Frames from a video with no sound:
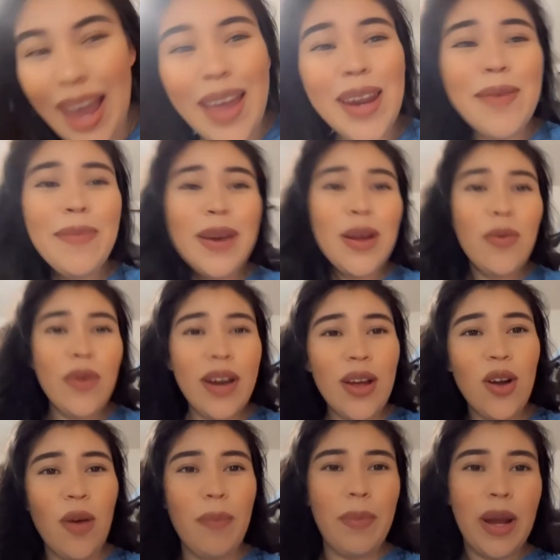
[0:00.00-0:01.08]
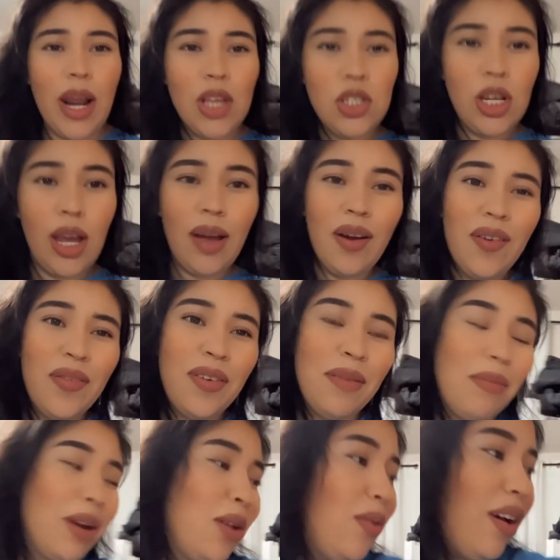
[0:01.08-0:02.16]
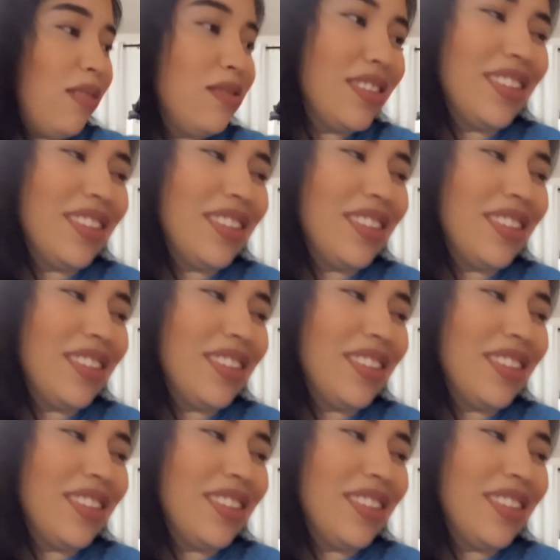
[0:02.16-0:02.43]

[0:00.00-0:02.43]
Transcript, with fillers: Anybody want a cooperacha for my new house?